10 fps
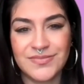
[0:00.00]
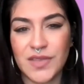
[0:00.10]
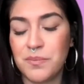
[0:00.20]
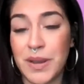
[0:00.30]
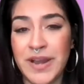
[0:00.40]

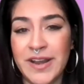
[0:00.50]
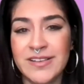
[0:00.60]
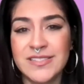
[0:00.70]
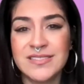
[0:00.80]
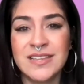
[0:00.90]
My
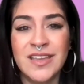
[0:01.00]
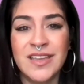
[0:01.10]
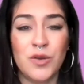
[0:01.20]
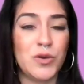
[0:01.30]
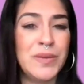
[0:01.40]
parents
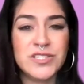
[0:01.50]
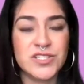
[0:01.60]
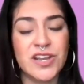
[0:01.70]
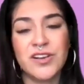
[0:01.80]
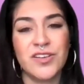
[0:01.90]
were much
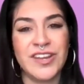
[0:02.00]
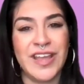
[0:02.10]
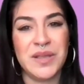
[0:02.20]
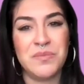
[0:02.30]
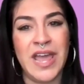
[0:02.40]
younger than I
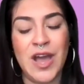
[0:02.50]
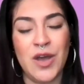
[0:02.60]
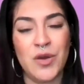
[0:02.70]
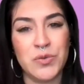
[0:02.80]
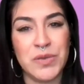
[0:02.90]
am now
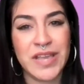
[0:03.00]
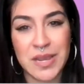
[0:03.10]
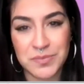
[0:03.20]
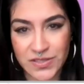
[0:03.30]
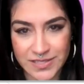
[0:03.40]
when we came
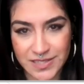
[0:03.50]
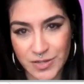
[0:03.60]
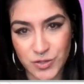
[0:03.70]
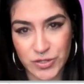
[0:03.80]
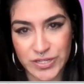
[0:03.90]
to this
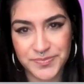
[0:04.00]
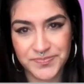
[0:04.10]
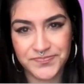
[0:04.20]
country.